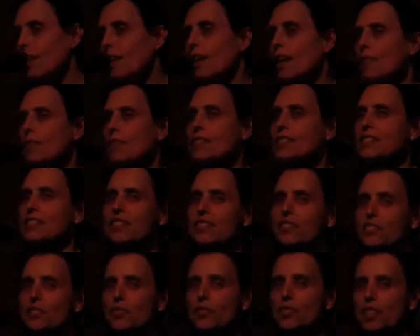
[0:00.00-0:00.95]
I have a
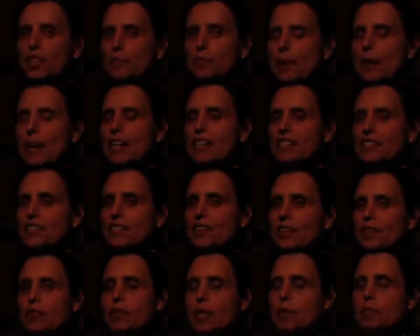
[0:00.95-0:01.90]
sister, she passed
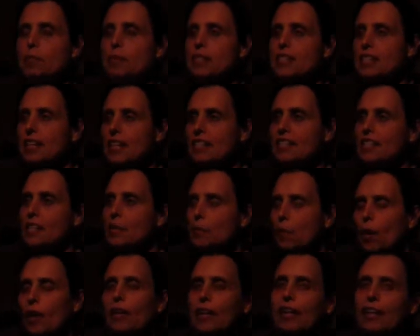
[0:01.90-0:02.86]
on, her name was Leslie
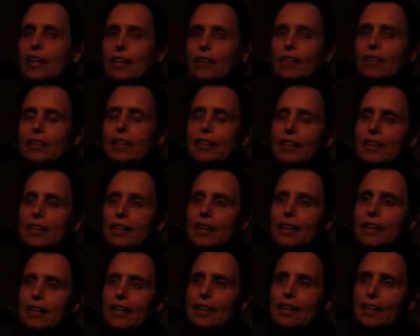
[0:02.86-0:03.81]
Walkingock.
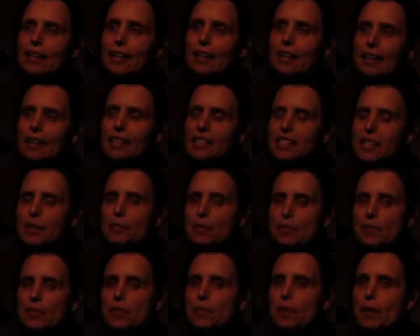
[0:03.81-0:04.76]
And some
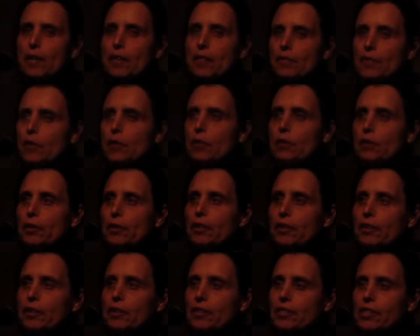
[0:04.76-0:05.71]
of you might have known
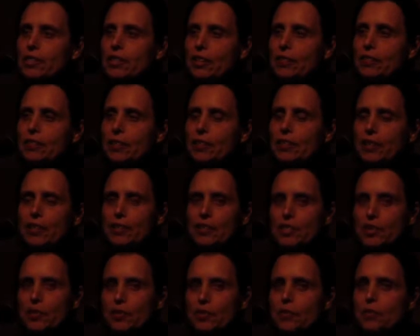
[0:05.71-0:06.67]
her. She lived down here,
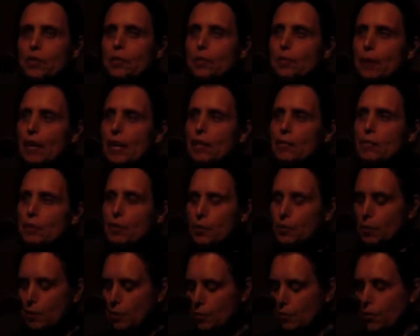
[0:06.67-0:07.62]
she was from the Pine Ridge
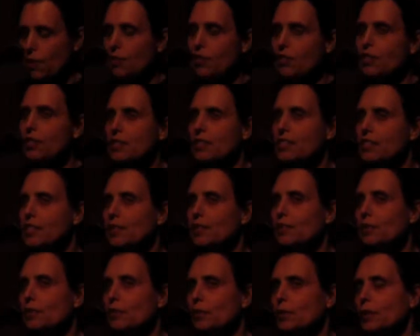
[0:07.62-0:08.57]
Reservation in South
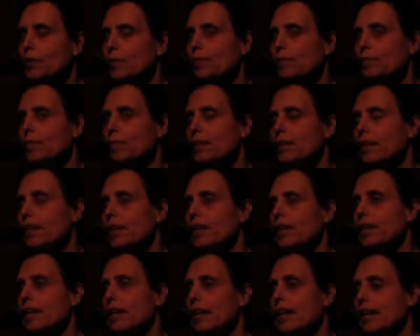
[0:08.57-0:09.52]
Dakota.
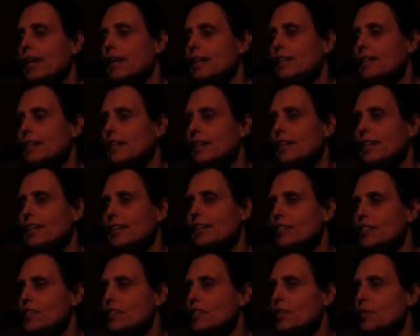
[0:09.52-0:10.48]
And
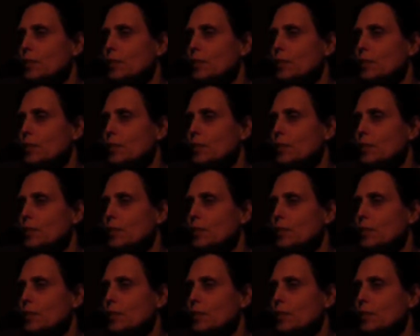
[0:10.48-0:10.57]
she was